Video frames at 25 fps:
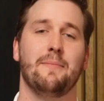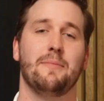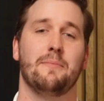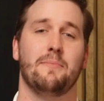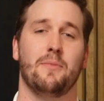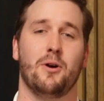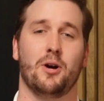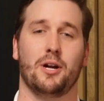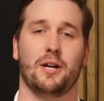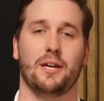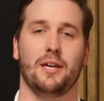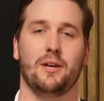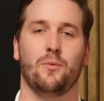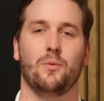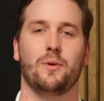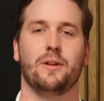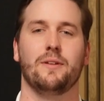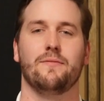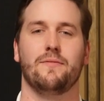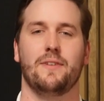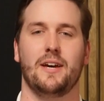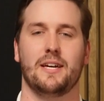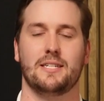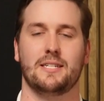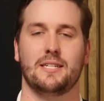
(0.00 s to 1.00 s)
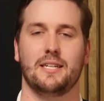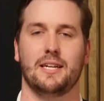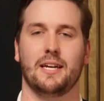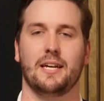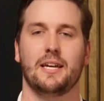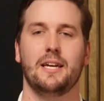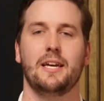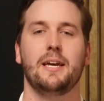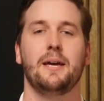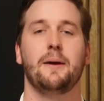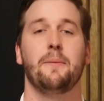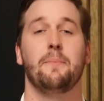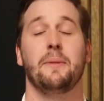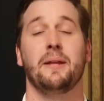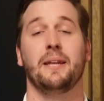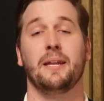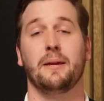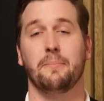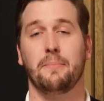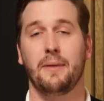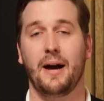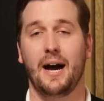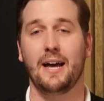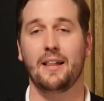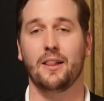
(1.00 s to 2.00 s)
the market when investing, meaning
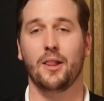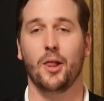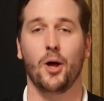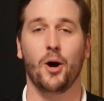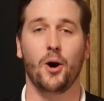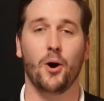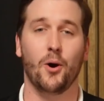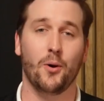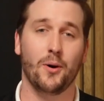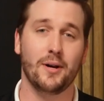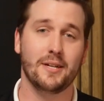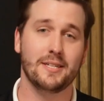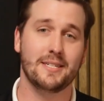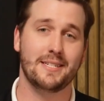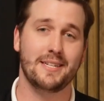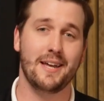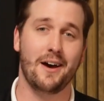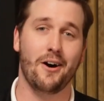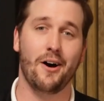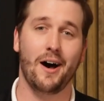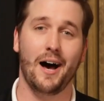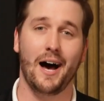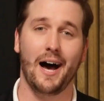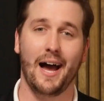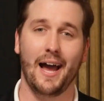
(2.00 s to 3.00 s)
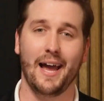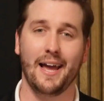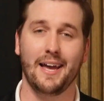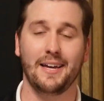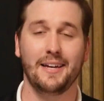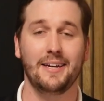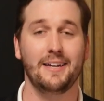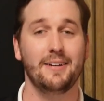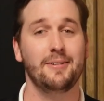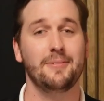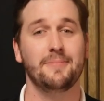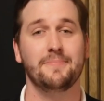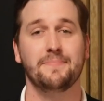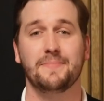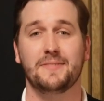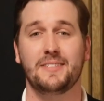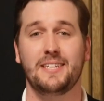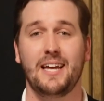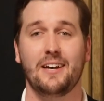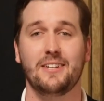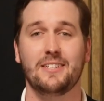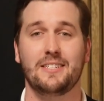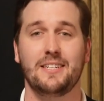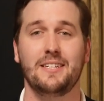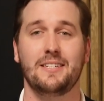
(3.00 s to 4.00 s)
buy low, sell high. It
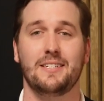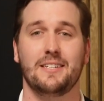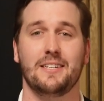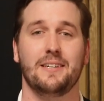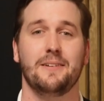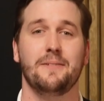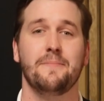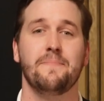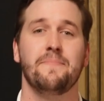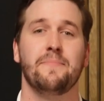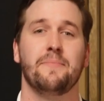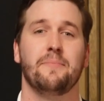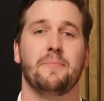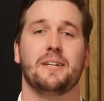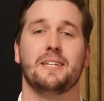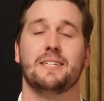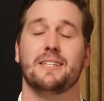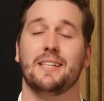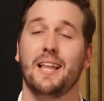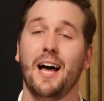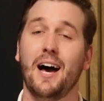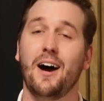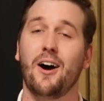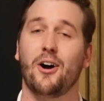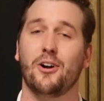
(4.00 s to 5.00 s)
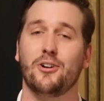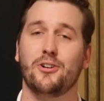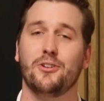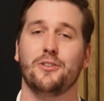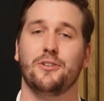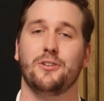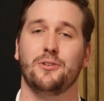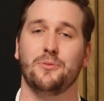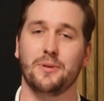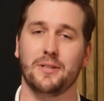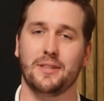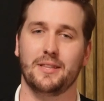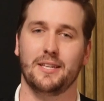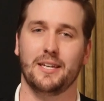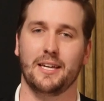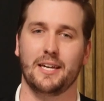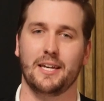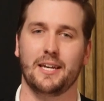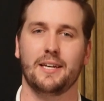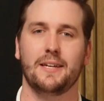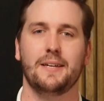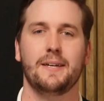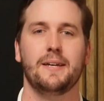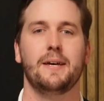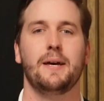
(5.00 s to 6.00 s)
sounds easy, but it's a lot harder than you would think.
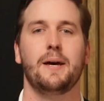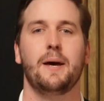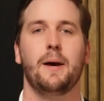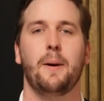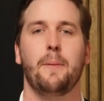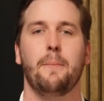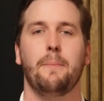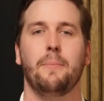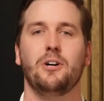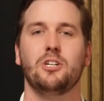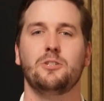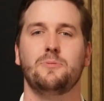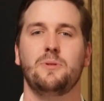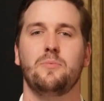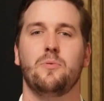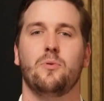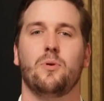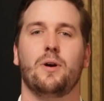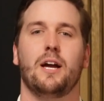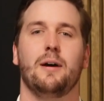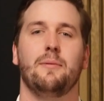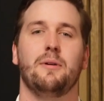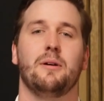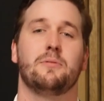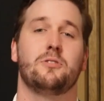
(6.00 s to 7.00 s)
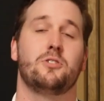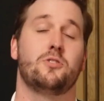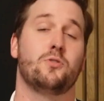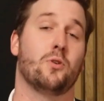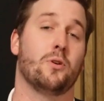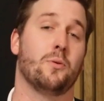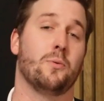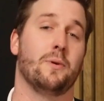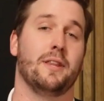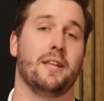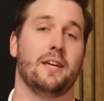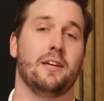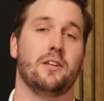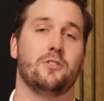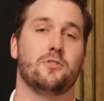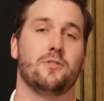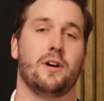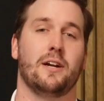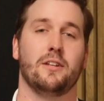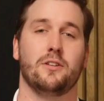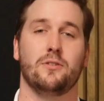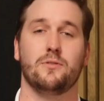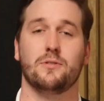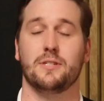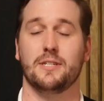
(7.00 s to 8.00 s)
Most people come up short when they try
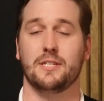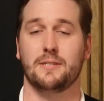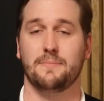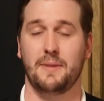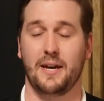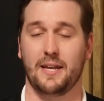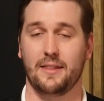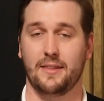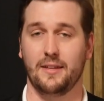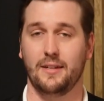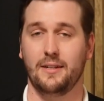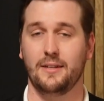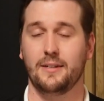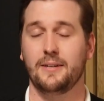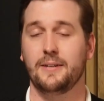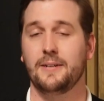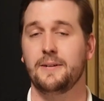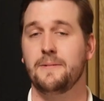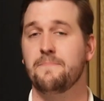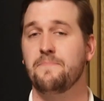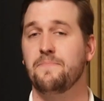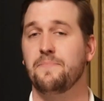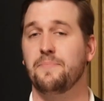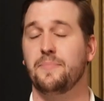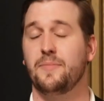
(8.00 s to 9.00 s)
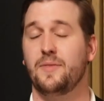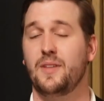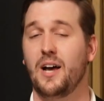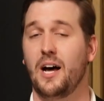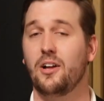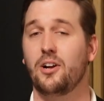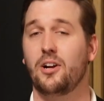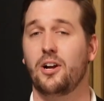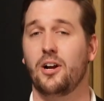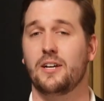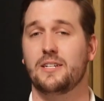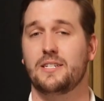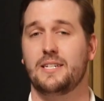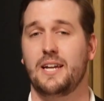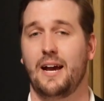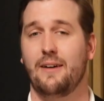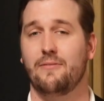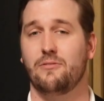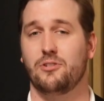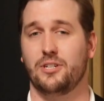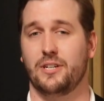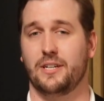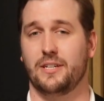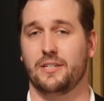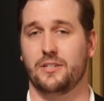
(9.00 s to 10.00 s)
to use this method. Dollar cost
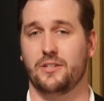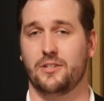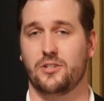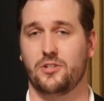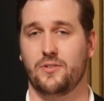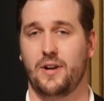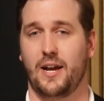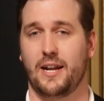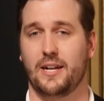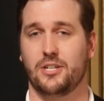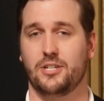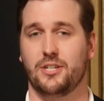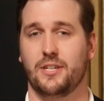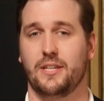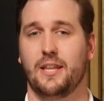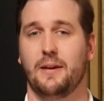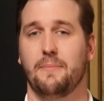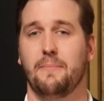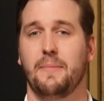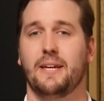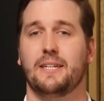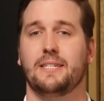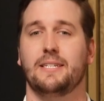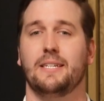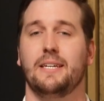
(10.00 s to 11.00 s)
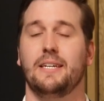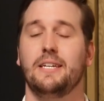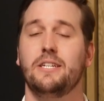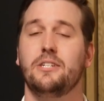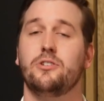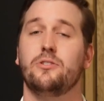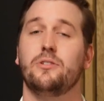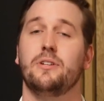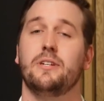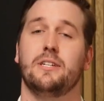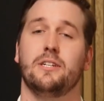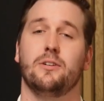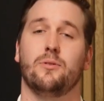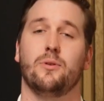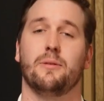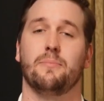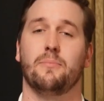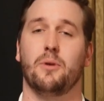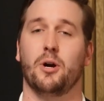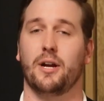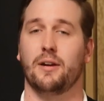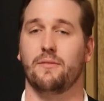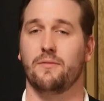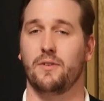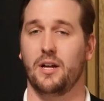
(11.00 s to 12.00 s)
averaging is a strategy that makes it easier to deal with
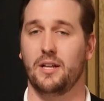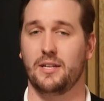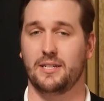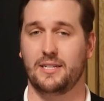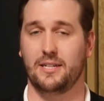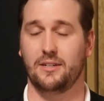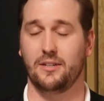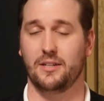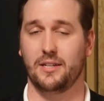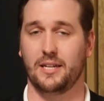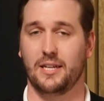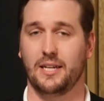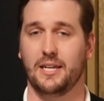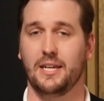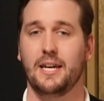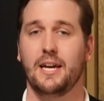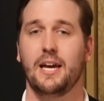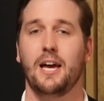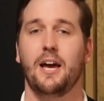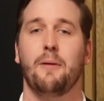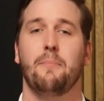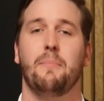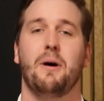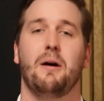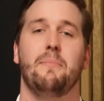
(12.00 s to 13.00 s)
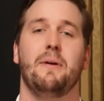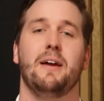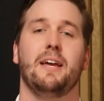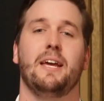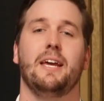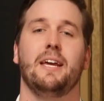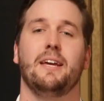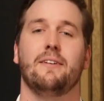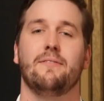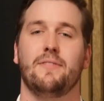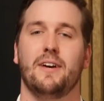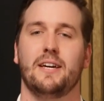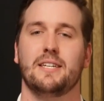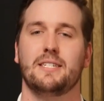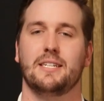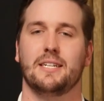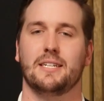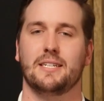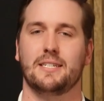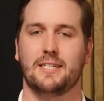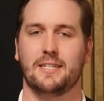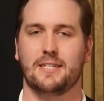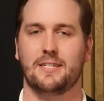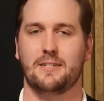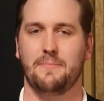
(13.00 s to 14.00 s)
market volatility by making investing
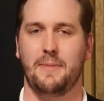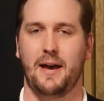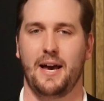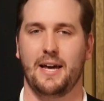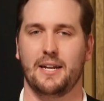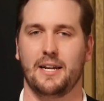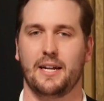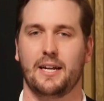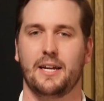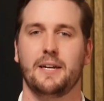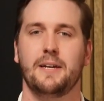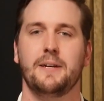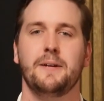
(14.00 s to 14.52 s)
systematic.